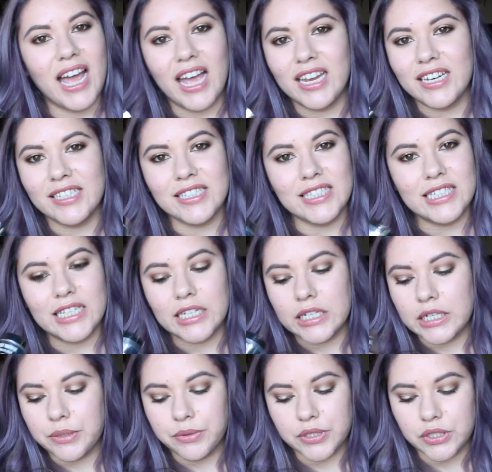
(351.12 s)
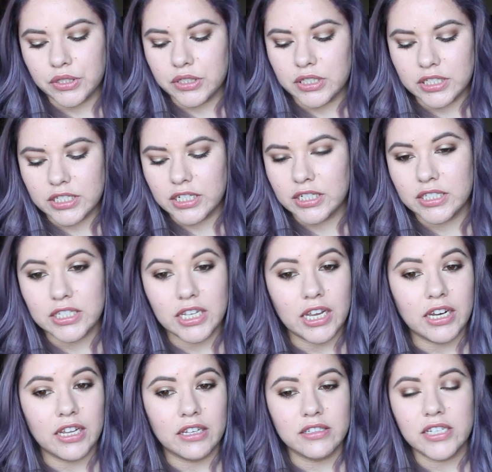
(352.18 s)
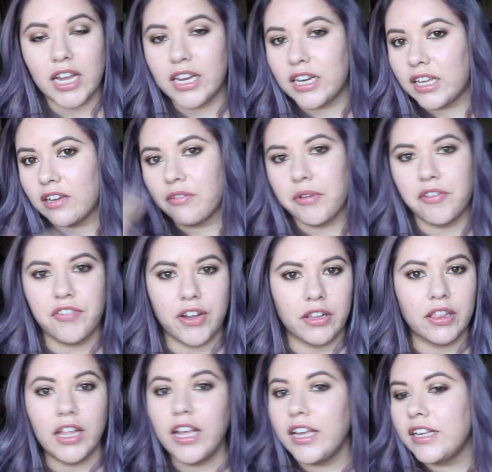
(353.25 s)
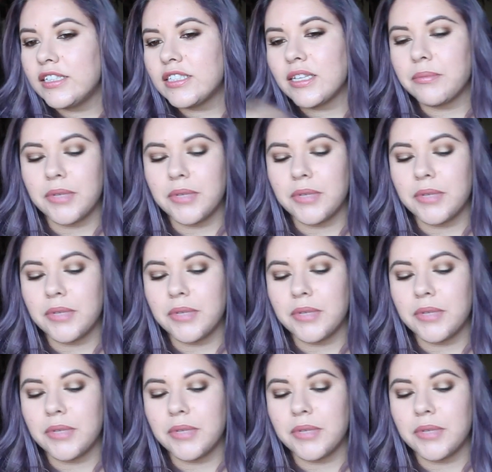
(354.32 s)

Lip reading: I didn't see any results, didn't see any tightening of my fine lines.